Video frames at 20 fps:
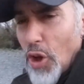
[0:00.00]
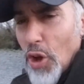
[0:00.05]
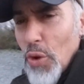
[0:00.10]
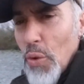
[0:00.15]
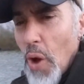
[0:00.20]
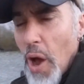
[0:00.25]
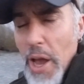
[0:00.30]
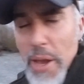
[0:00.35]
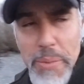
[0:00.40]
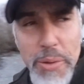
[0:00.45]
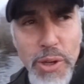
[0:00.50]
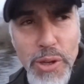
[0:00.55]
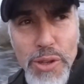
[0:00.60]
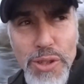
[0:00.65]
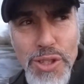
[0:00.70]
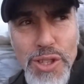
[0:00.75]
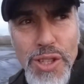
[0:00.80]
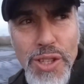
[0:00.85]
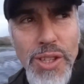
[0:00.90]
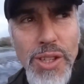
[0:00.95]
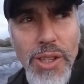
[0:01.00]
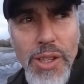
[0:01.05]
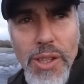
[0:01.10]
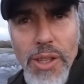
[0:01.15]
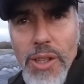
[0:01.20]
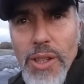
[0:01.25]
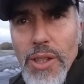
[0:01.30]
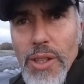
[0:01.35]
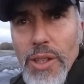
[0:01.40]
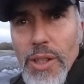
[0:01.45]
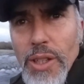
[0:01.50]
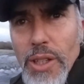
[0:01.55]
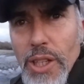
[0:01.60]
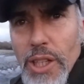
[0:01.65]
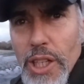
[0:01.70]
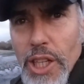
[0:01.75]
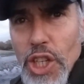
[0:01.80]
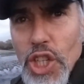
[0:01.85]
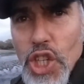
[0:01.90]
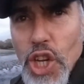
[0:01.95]
long way because
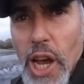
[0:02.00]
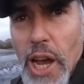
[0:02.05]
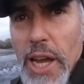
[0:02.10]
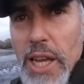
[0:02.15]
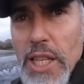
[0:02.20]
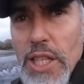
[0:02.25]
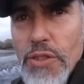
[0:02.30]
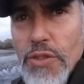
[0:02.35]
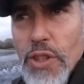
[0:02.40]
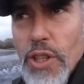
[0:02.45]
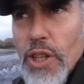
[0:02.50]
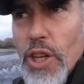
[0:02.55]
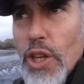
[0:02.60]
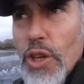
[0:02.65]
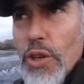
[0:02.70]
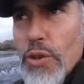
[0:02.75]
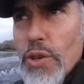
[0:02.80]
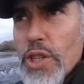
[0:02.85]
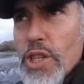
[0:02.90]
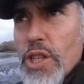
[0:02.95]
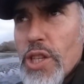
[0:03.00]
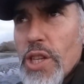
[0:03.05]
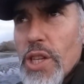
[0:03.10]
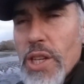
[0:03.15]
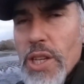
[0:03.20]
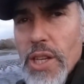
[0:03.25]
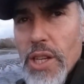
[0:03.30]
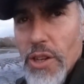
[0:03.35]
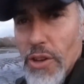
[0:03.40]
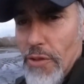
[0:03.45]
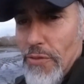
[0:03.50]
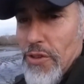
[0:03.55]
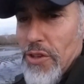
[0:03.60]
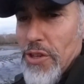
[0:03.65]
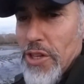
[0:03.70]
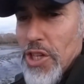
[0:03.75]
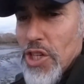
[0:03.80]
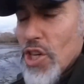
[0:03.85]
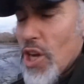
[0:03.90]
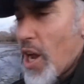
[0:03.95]
you need chains for the Lewis, and I haven't
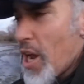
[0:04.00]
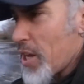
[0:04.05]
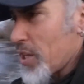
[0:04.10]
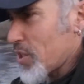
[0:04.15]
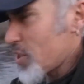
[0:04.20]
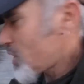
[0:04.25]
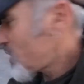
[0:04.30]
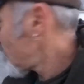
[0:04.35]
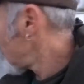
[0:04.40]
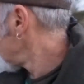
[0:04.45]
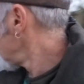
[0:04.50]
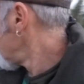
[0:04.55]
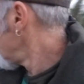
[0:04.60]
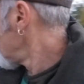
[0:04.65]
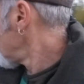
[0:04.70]
got any chains,